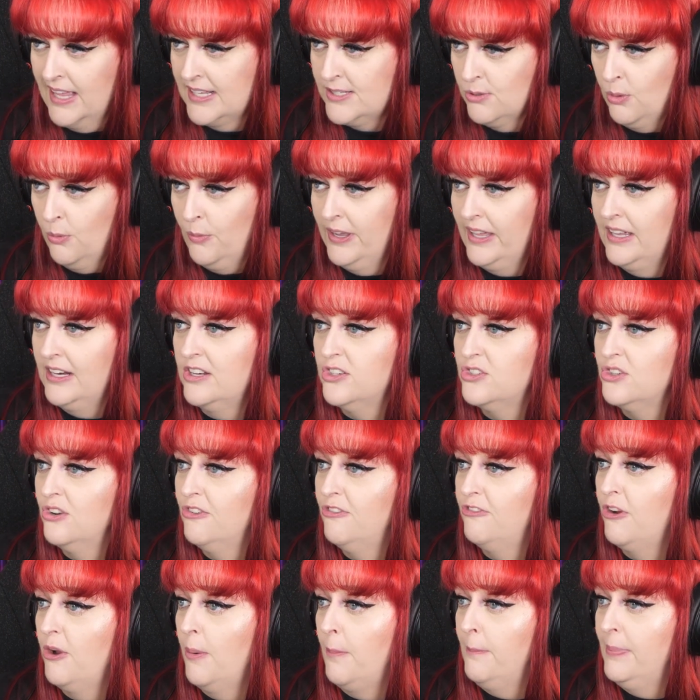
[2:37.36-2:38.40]
what we're gonna do
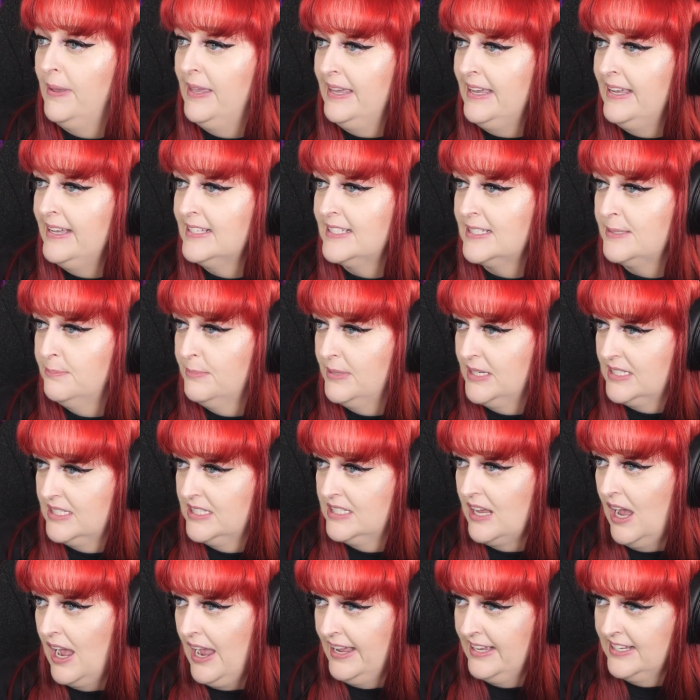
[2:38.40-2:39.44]
for Pierce
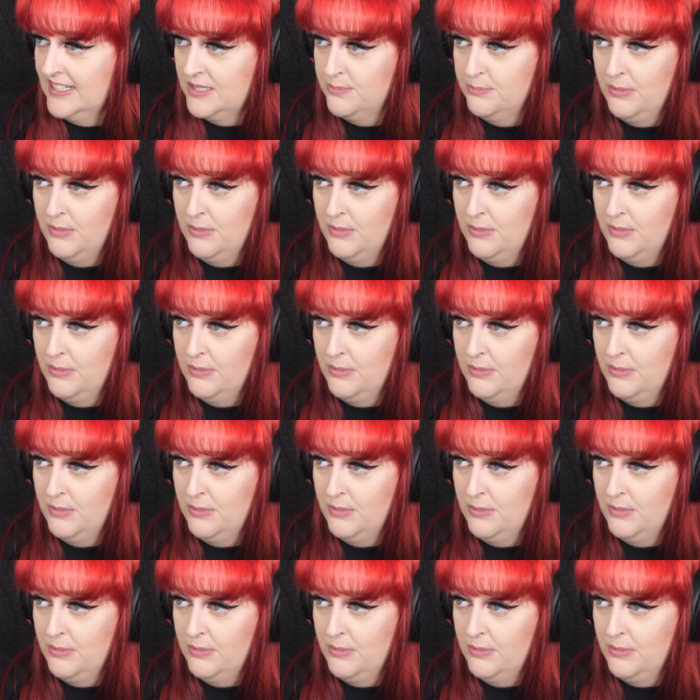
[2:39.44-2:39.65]
Messias.